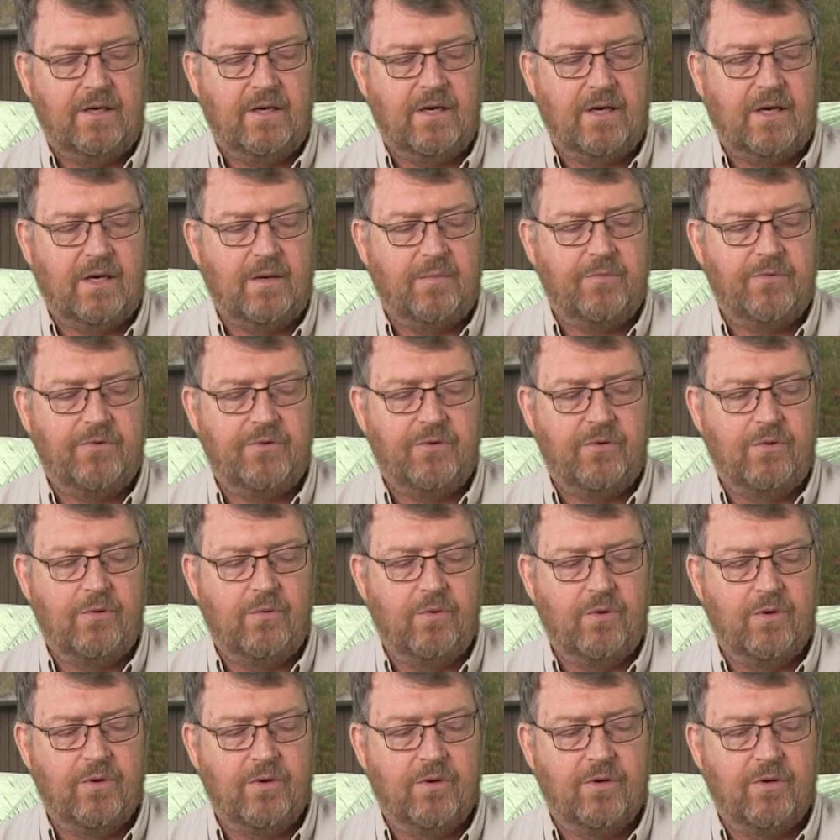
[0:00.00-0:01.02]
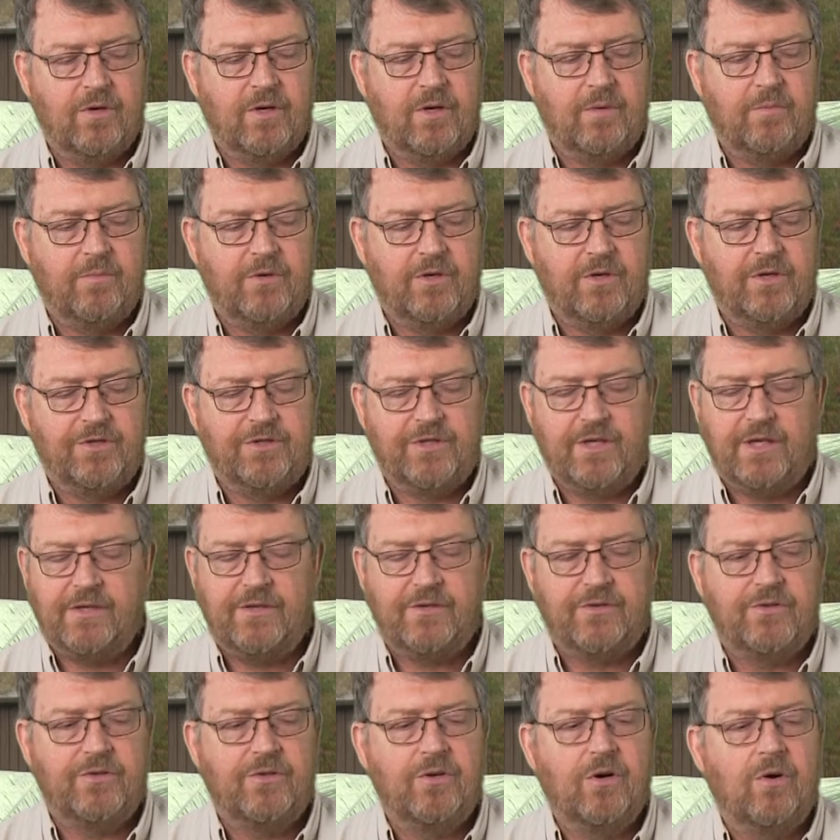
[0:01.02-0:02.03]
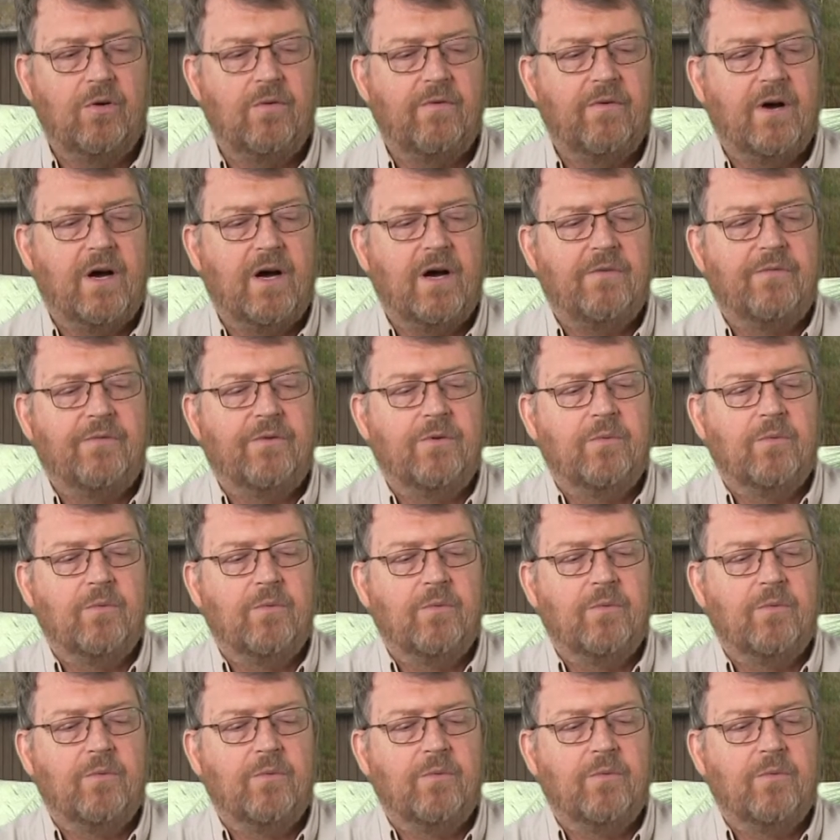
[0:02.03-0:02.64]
So we're going to shut the stove off,